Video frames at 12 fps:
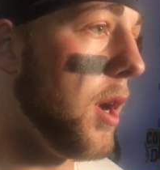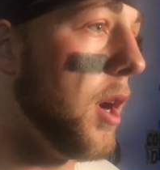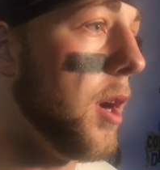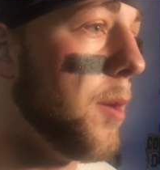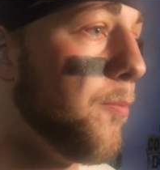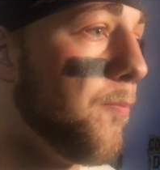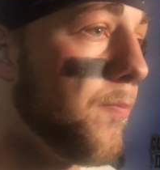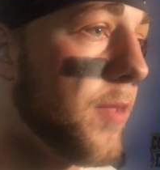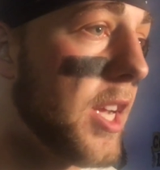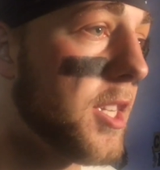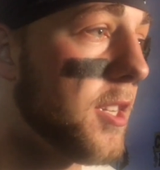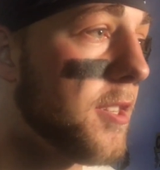um,
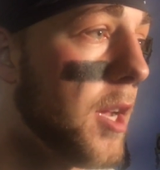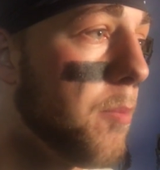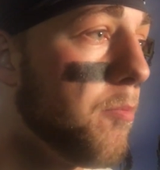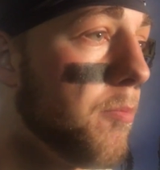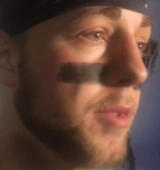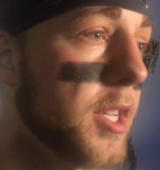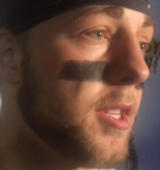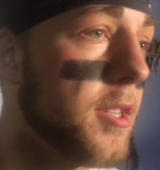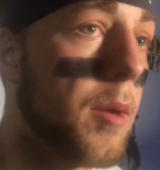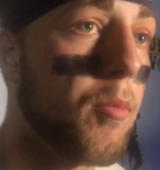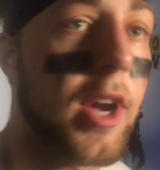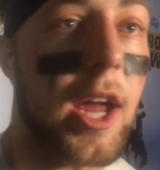that's just something
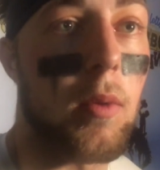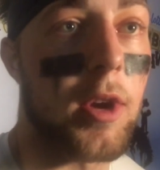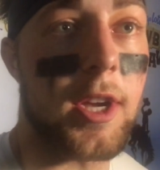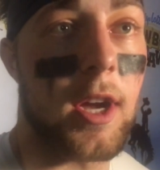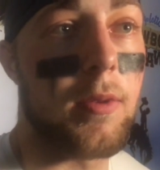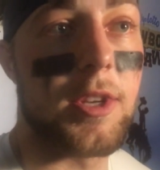something we got to work on.